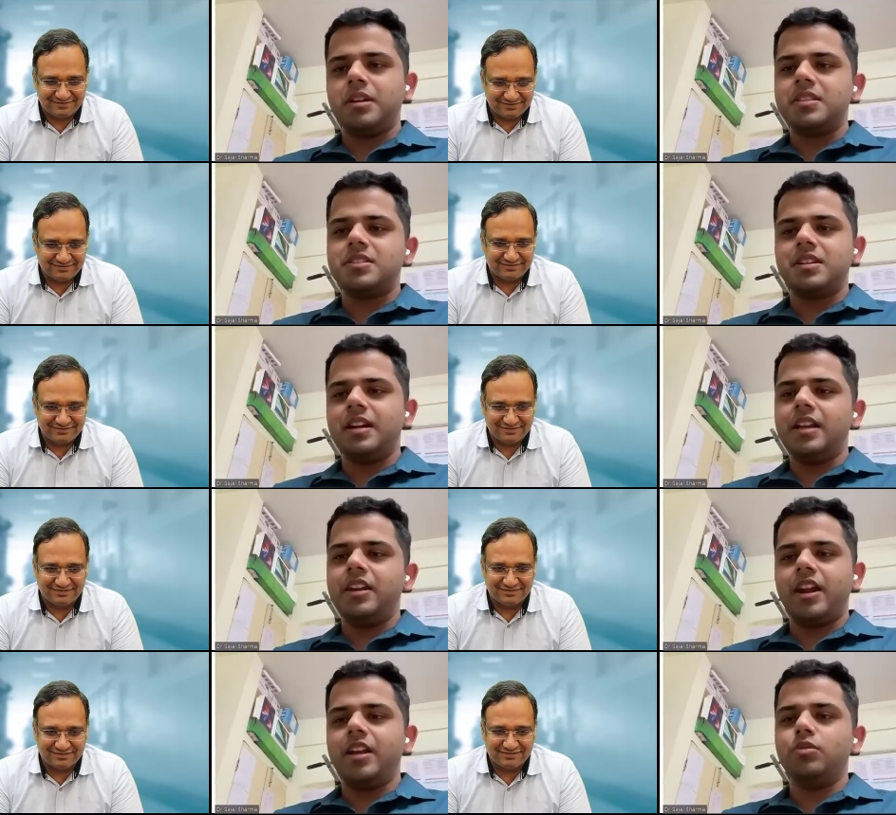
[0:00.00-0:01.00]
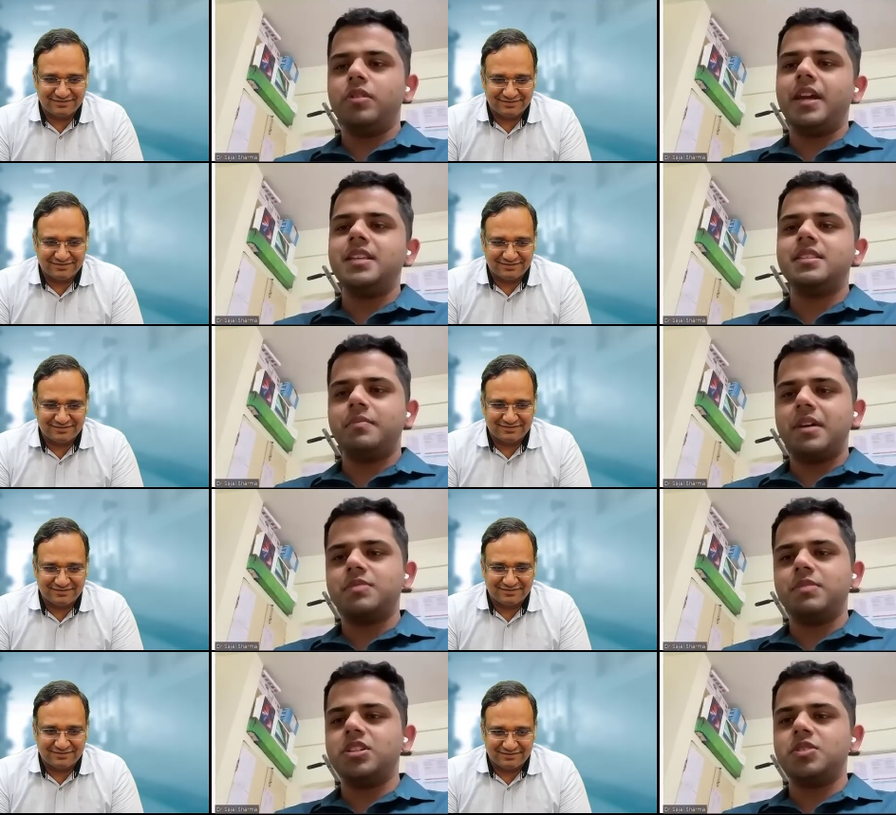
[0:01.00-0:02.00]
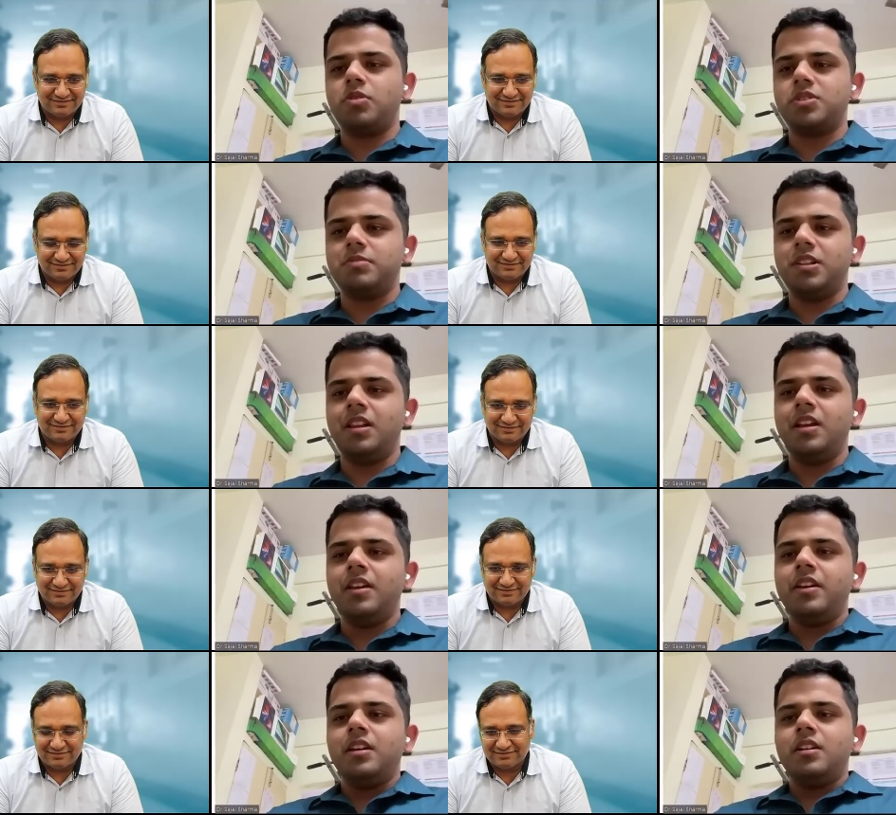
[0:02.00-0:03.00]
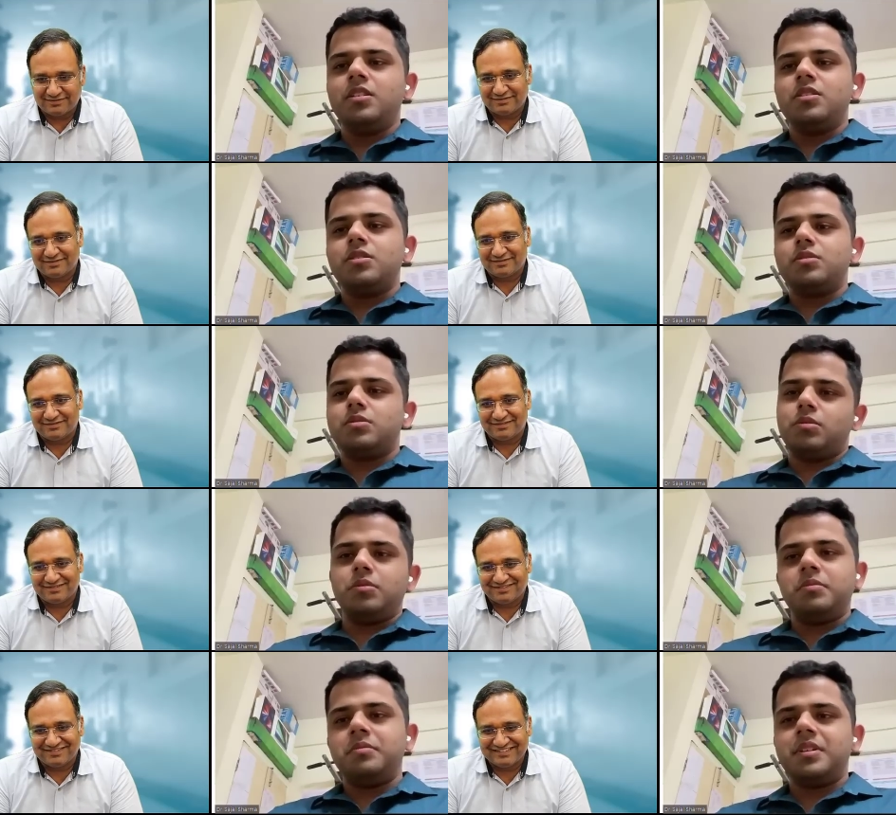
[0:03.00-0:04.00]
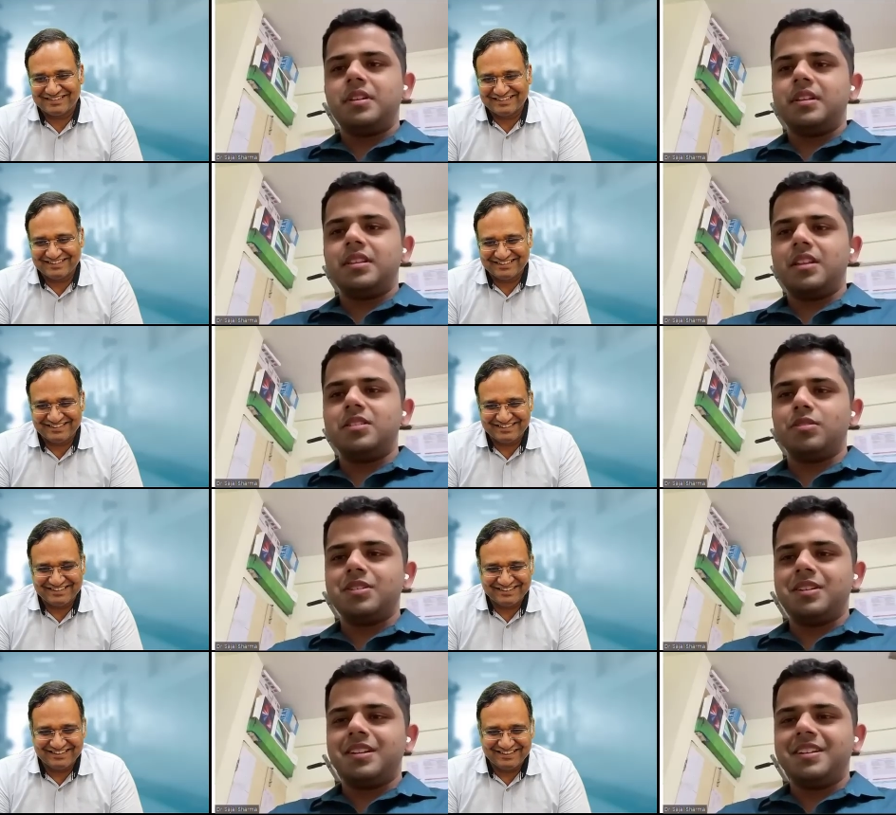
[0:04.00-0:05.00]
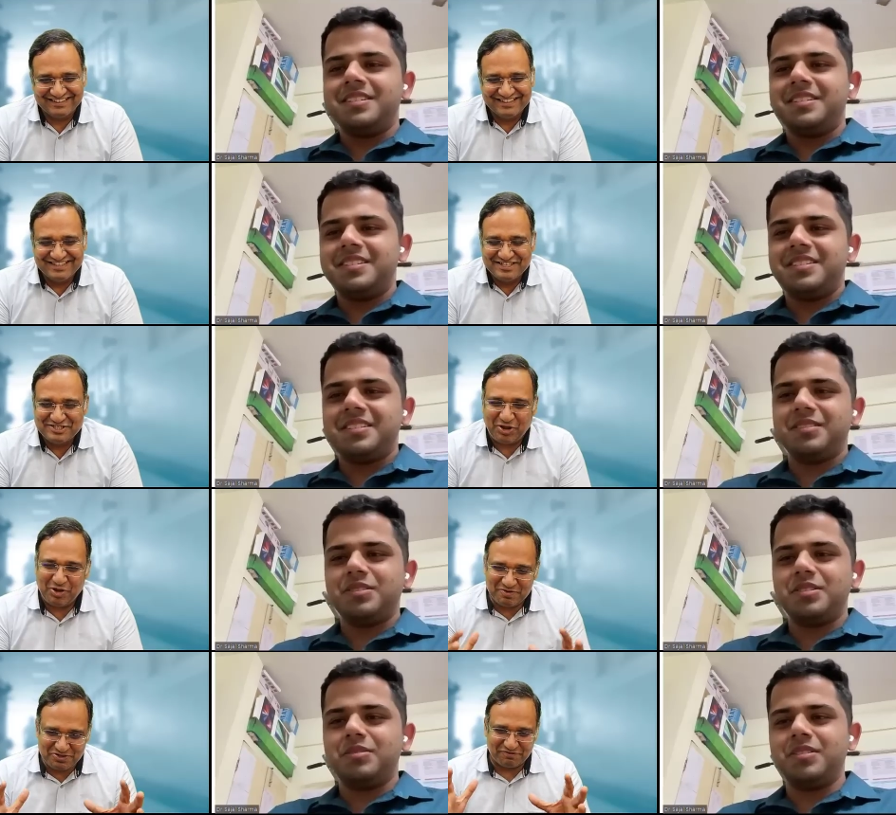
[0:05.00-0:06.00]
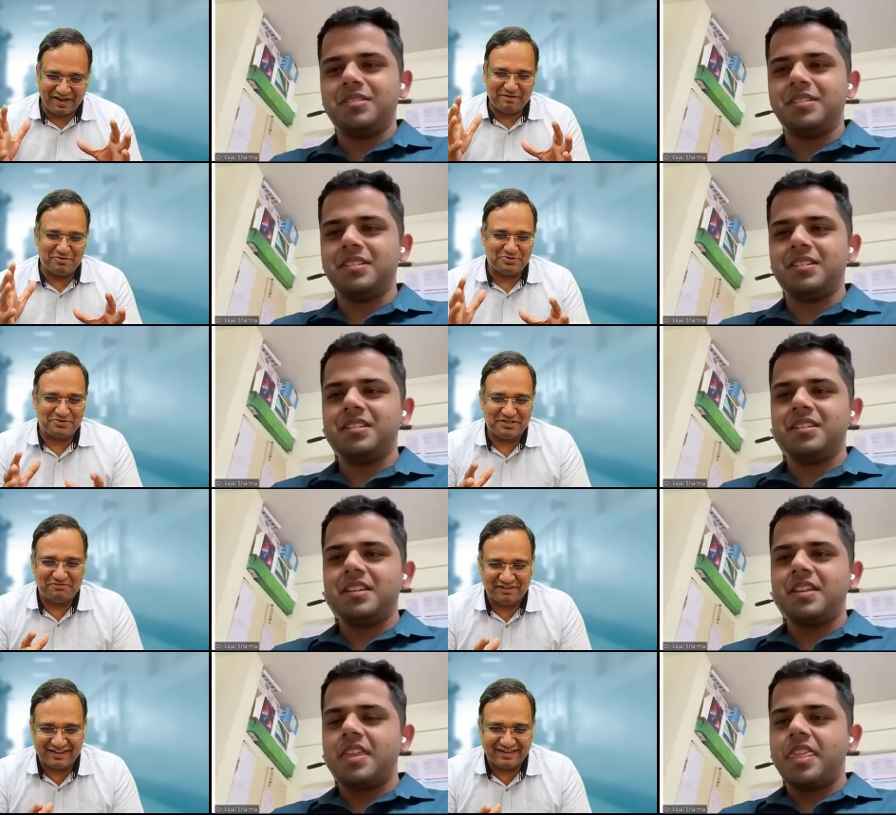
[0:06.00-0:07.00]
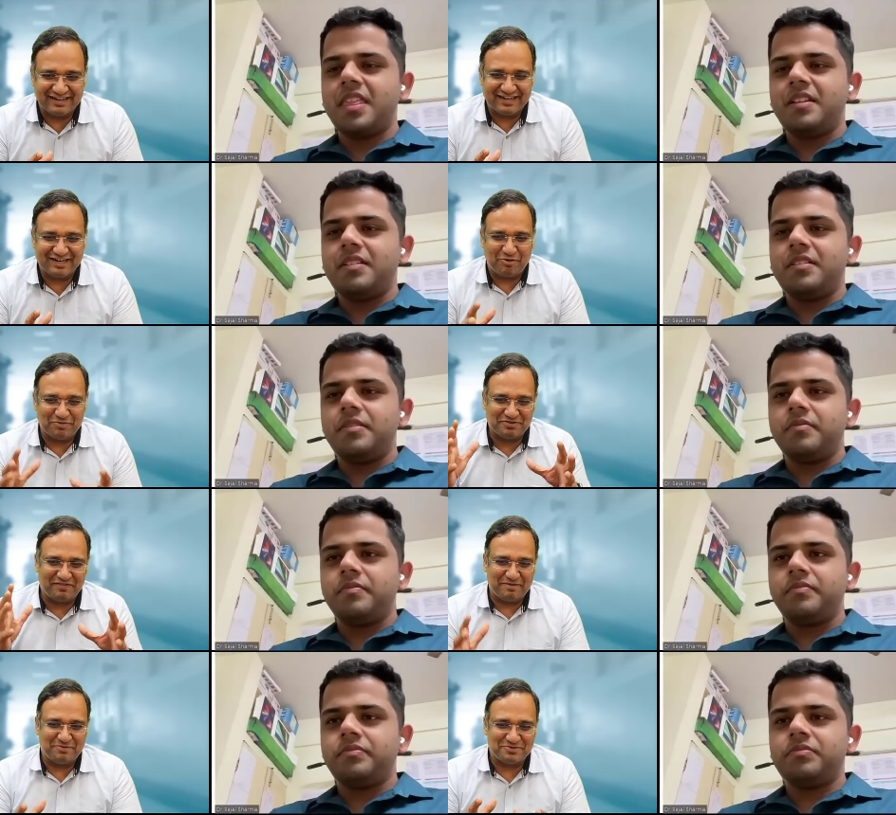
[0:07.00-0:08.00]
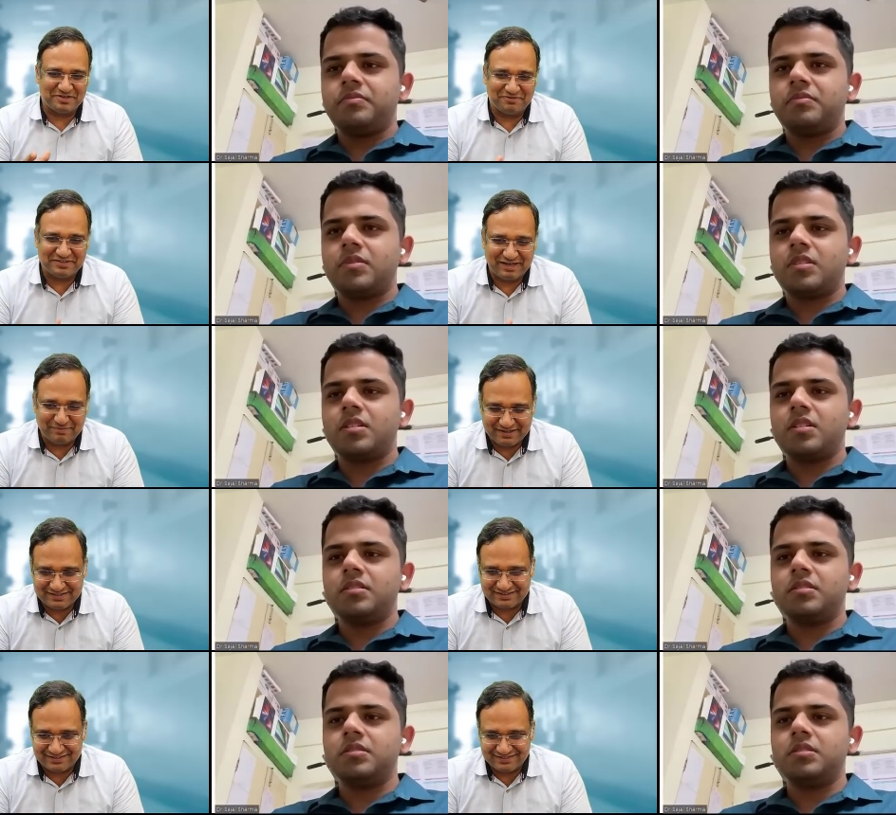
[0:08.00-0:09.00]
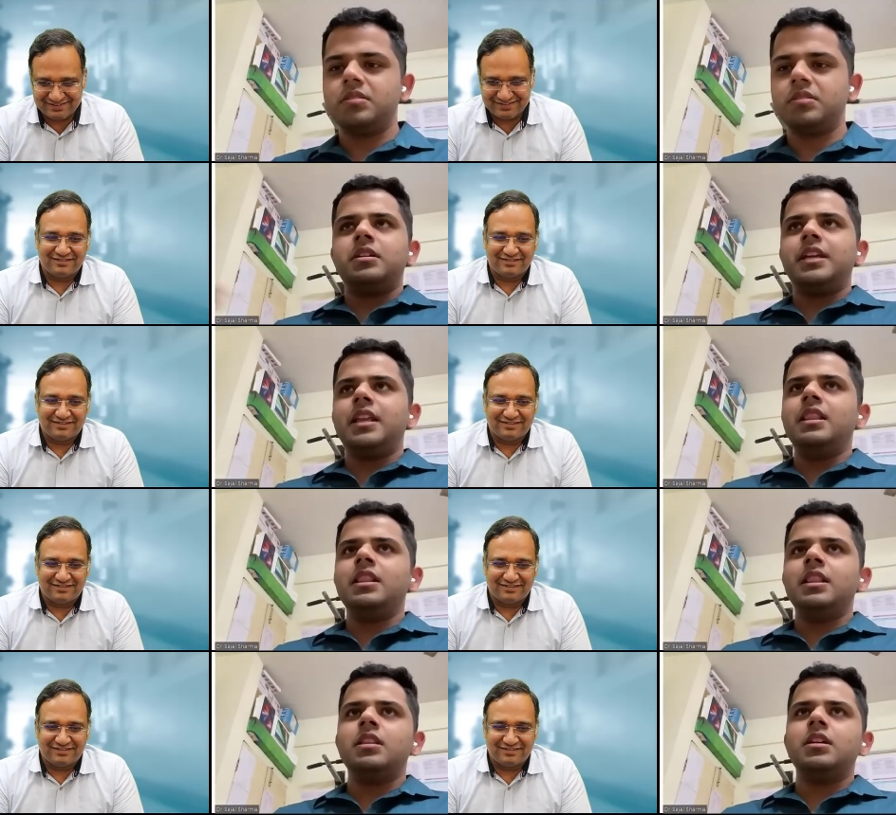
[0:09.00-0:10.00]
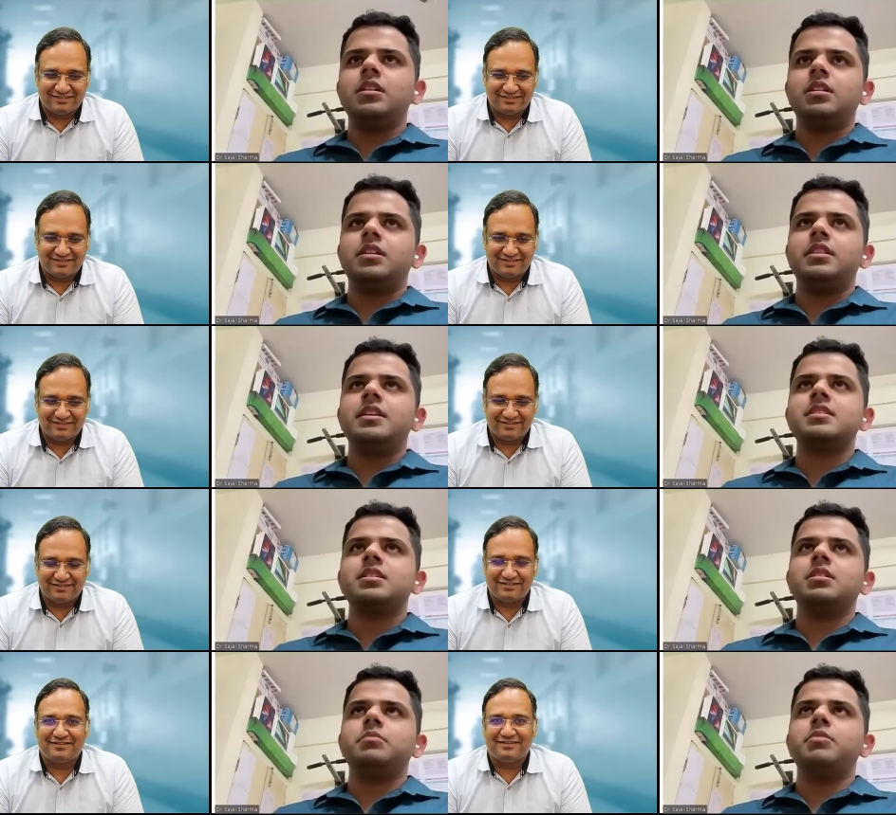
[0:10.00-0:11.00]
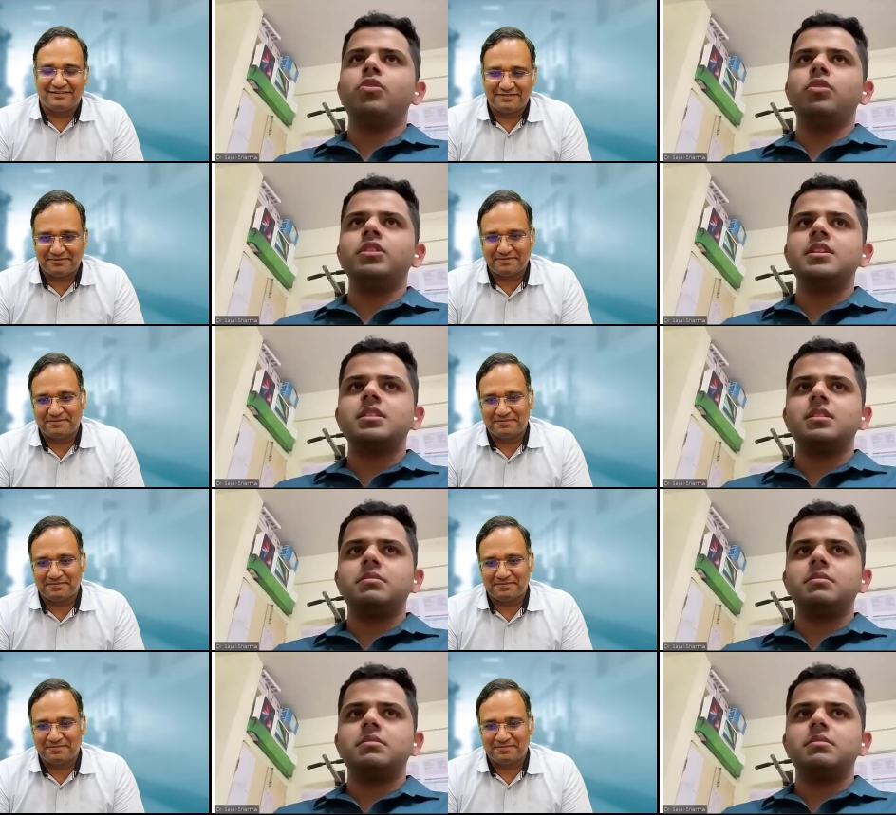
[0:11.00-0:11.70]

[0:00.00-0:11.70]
Speaker 1: consistently trying to revise them as much as possible. So that's all, sir.
Speaker 2: So, how much of time you used to give for critical care? How much of time you used to give for general medicine?
Speaker 1: Till uh, this, uh, before this